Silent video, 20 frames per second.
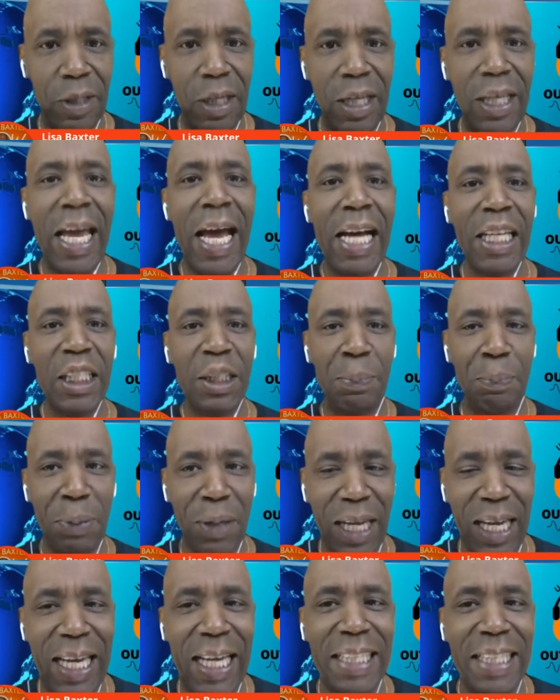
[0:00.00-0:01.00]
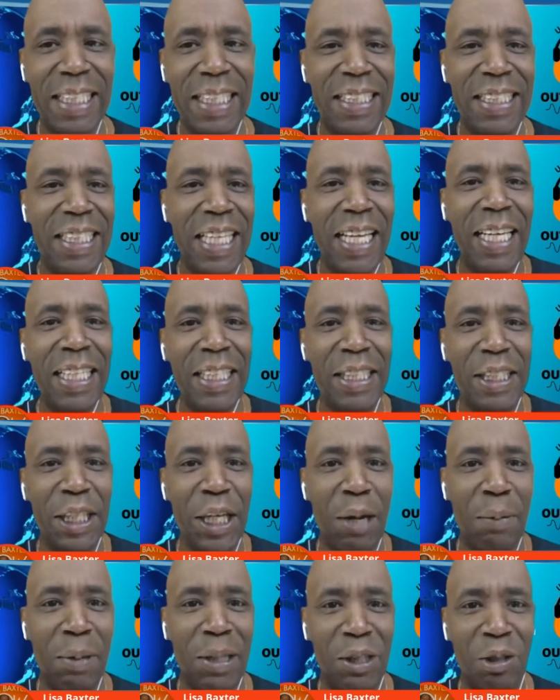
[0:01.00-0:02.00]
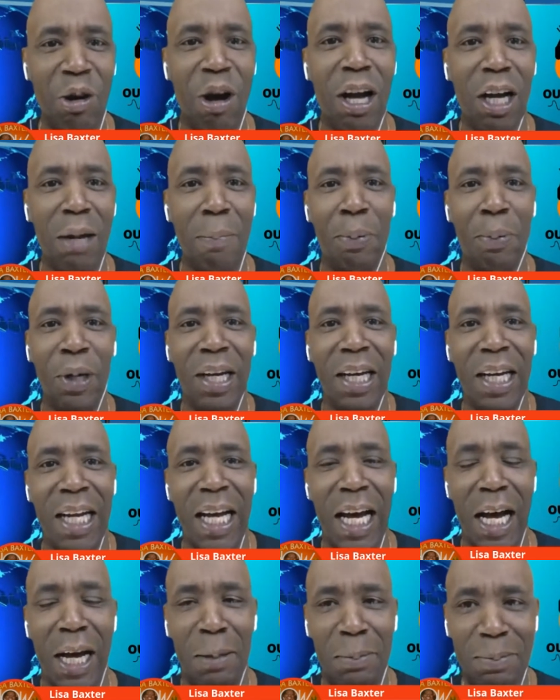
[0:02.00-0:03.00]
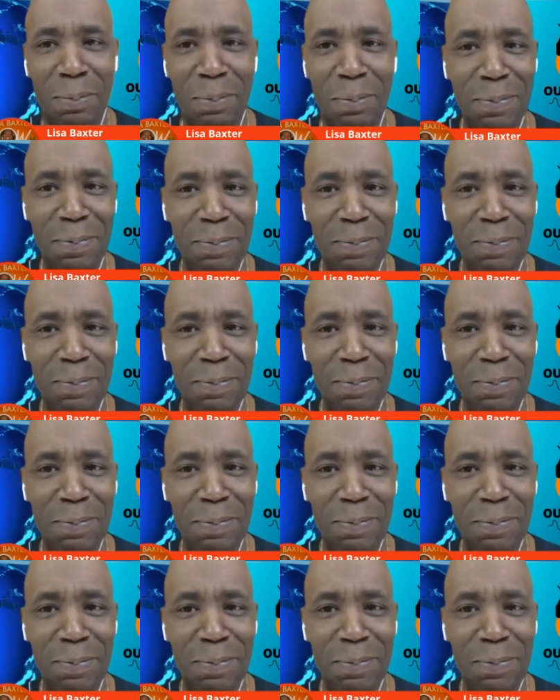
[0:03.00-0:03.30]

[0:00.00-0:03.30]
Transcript: Yes, please, and send it to me so I can put it up.